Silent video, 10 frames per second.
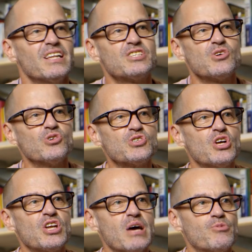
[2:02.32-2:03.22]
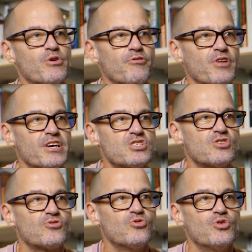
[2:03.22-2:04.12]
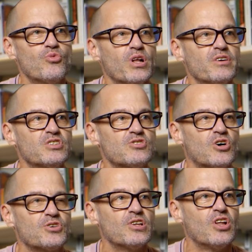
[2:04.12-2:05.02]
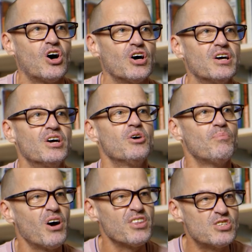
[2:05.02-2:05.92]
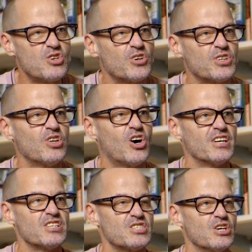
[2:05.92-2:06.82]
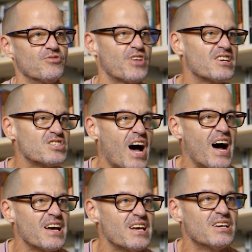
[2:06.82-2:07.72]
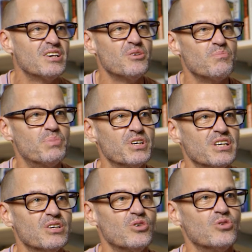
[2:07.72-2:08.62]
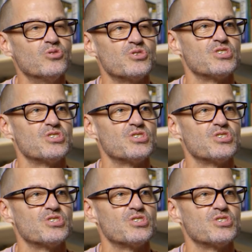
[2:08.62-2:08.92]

Let's also name a reflection through the relevant dotted line by the dotted line itself, that is A, B, or